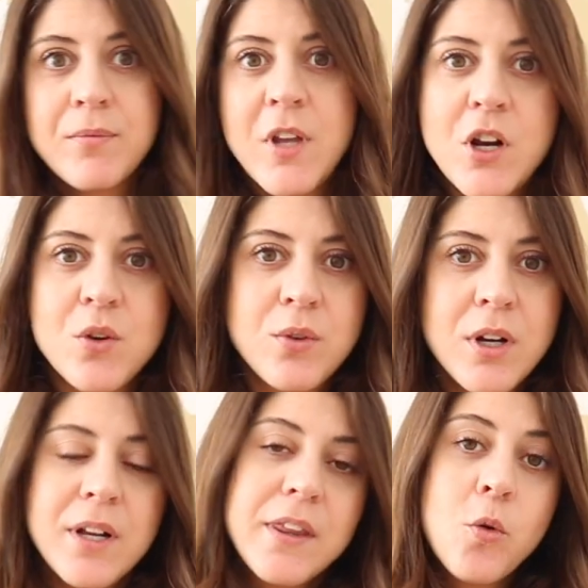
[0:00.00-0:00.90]
you know,
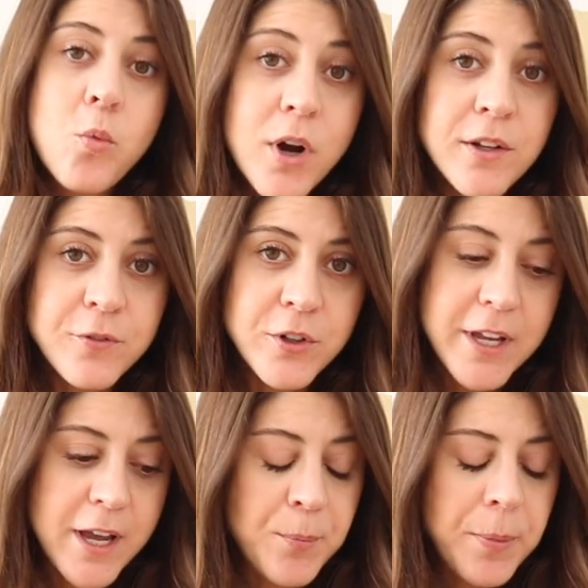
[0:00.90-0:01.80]
the one for
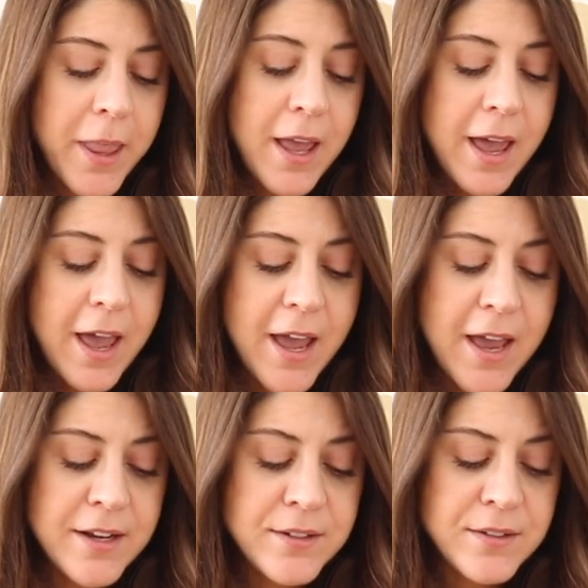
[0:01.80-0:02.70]
them.
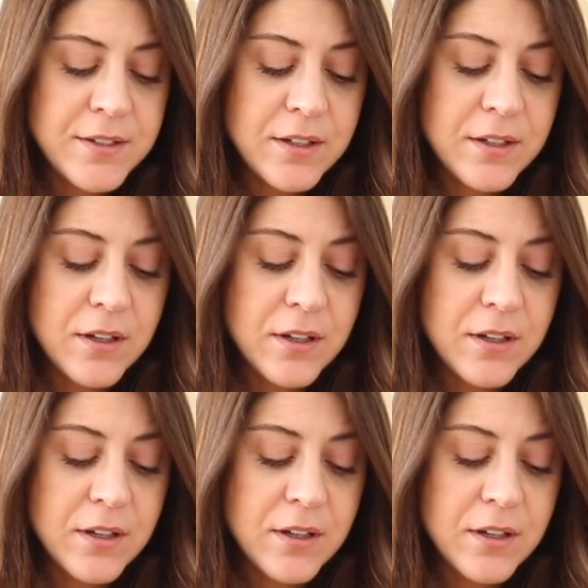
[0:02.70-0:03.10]
And